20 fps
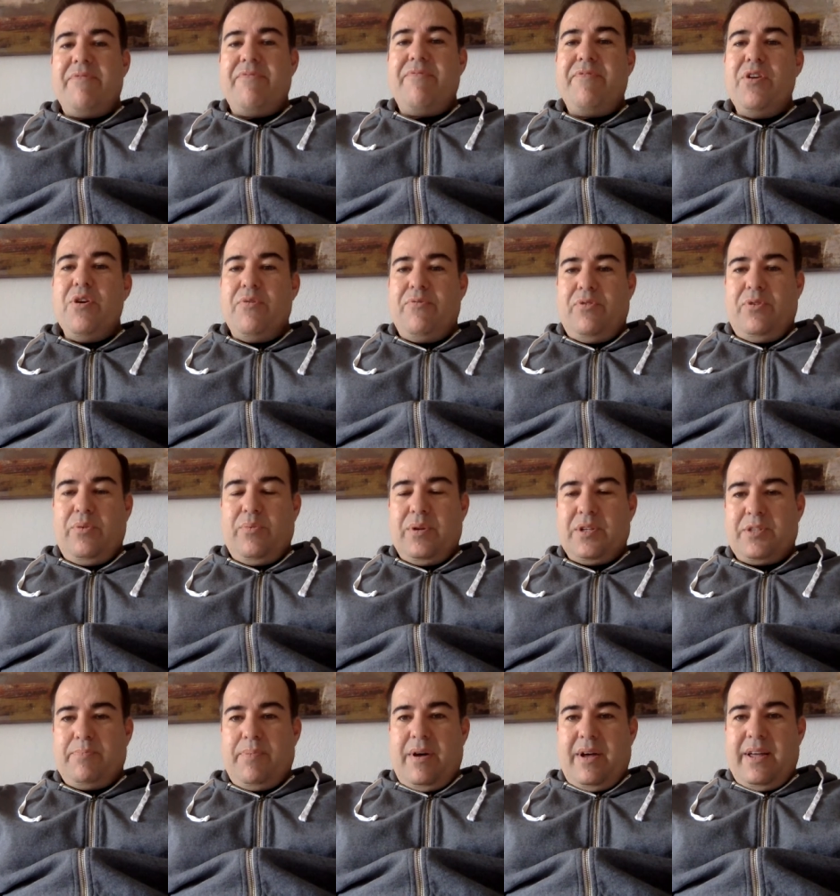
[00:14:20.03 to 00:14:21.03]
fearful
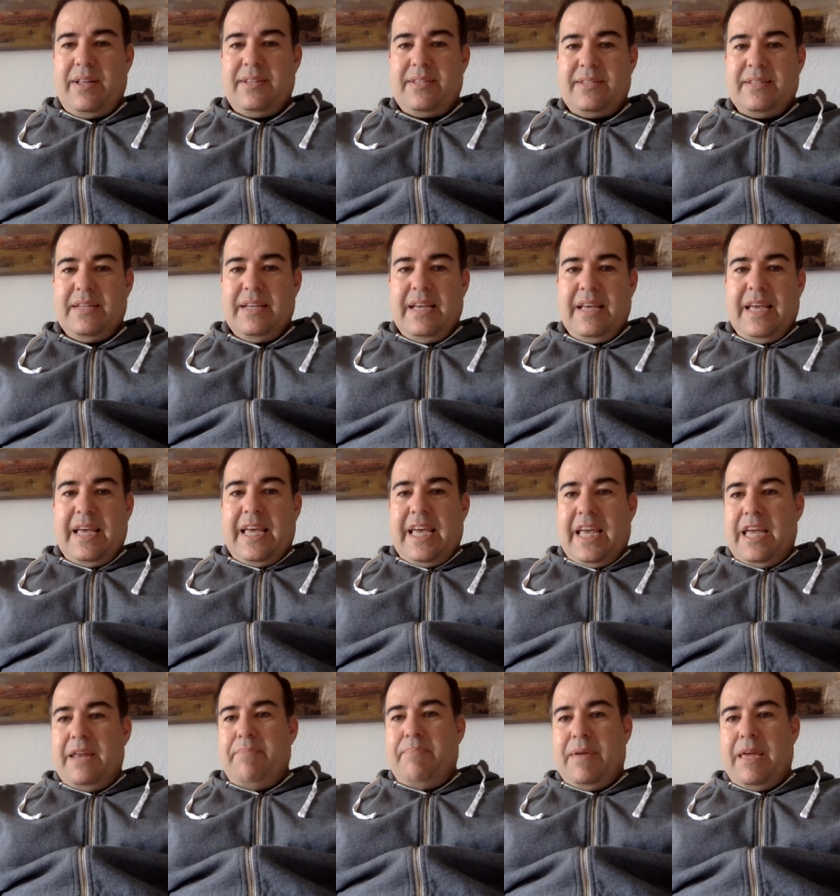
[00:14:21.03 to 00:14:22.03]
response
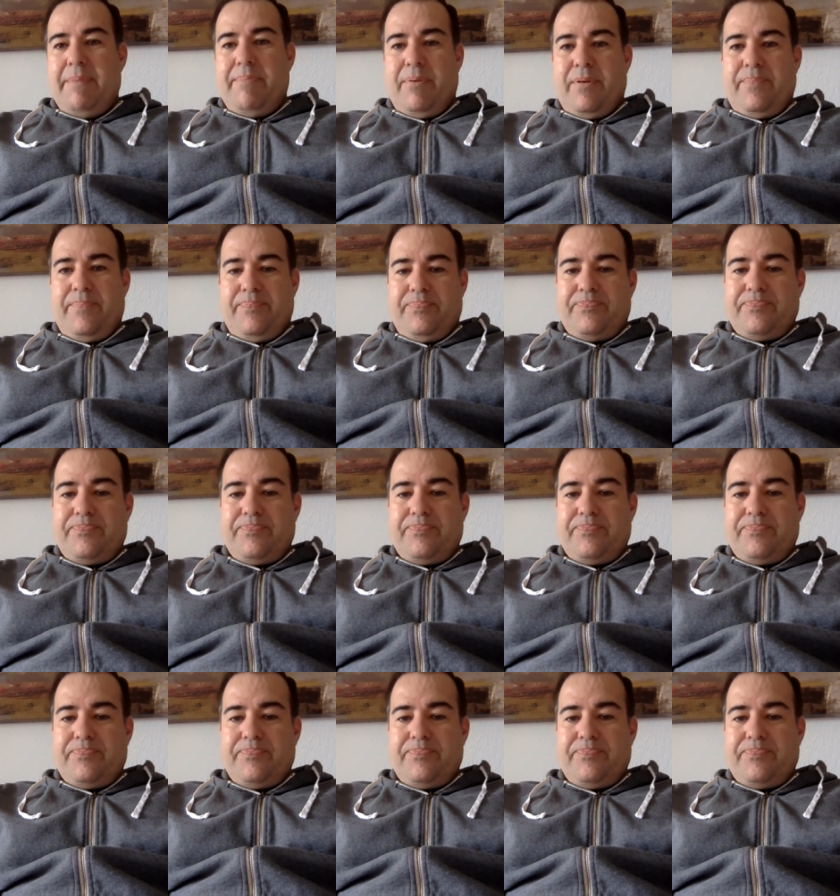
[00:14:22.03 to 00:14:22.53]
in people,